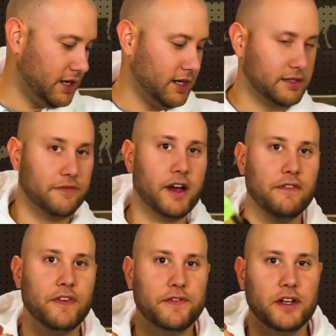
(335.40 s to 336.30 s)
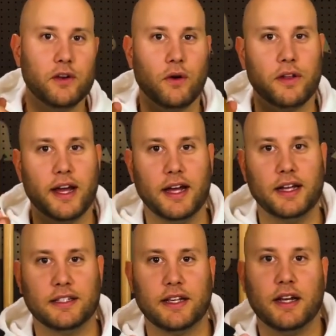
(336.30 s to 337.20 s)
Some 550 cord that
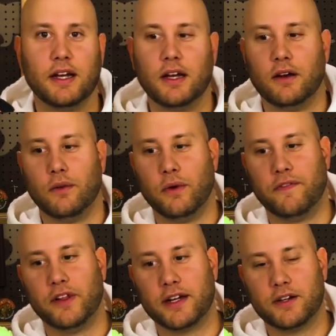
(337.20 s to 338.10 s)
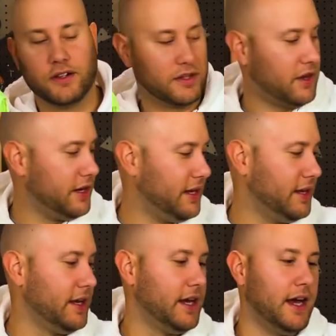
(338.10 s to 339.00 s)
has reflectors on it,
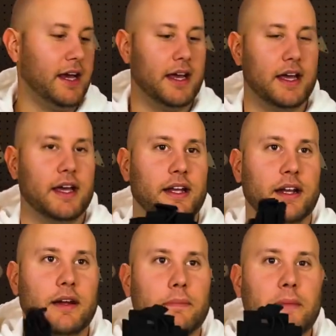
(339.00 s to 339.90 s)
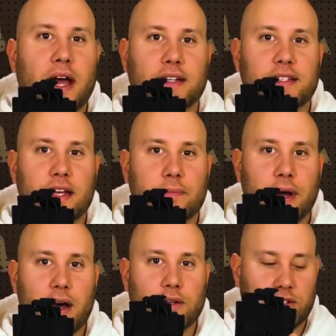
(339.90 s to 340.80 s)
and magazine
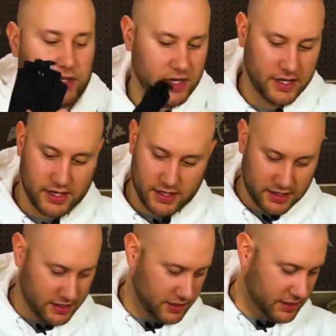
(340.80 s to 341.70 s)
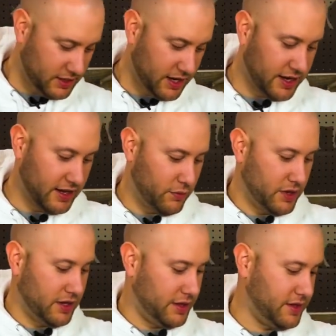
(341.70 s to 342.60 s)
pouch. And then
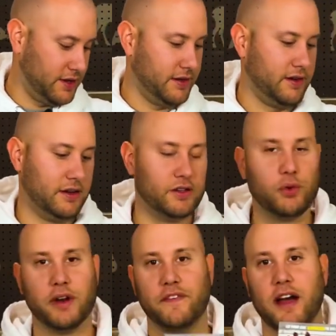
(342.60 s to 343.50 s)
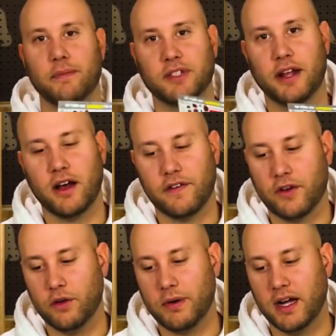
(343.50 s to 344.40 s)
with 25% off
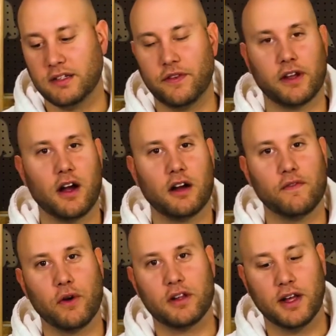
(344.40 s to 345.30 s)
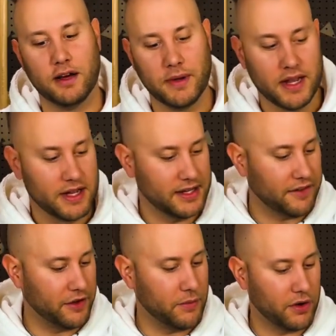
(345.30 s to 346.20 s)
coupons for the Carnivore Club,
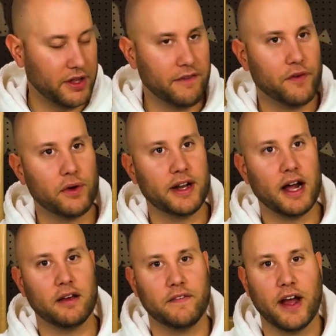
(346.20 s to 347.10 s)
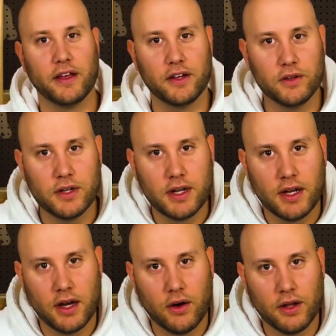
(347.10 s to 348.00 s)
definitely more than a $40 value
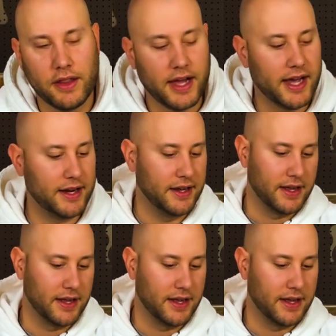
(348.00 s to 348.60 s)
on that.